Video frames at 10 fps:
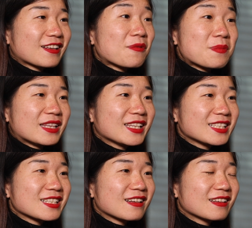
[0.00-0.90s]
government
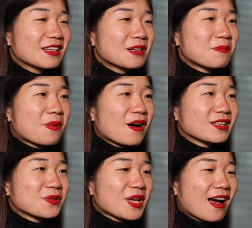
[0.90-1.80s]
leader,
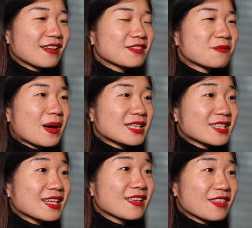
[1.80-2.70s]
but you kind of, by
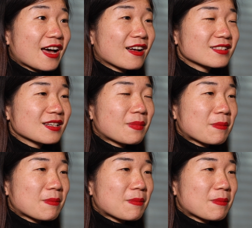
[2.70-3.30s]
saying that, by